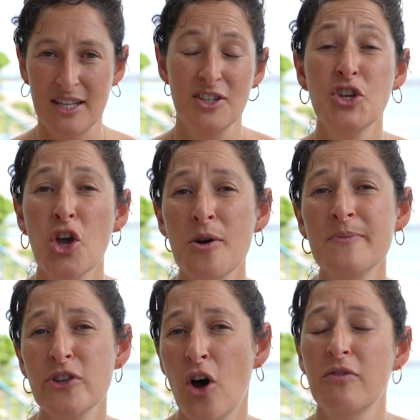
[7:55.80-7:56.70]
in
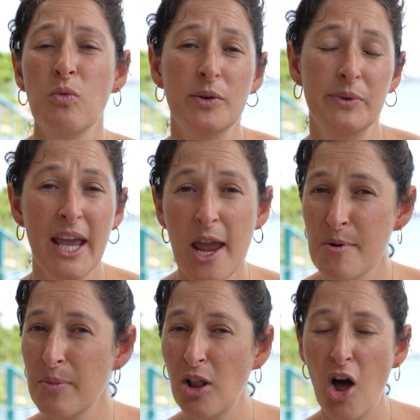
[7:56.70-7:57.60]
terms of what we're
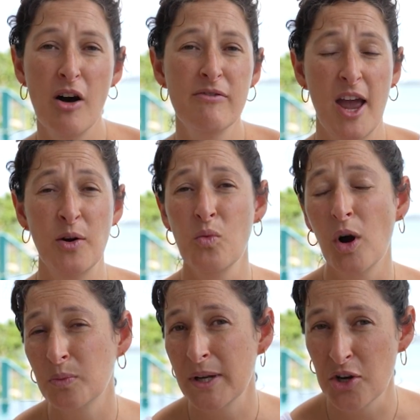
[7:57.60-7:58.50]
capable of and
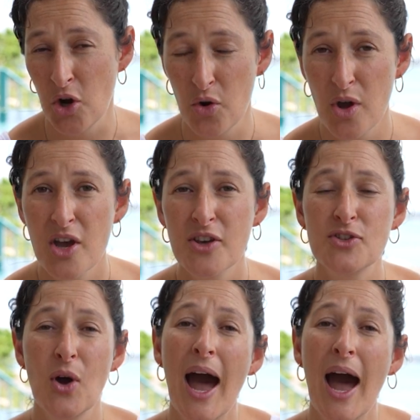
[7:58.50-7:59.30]
what we know. So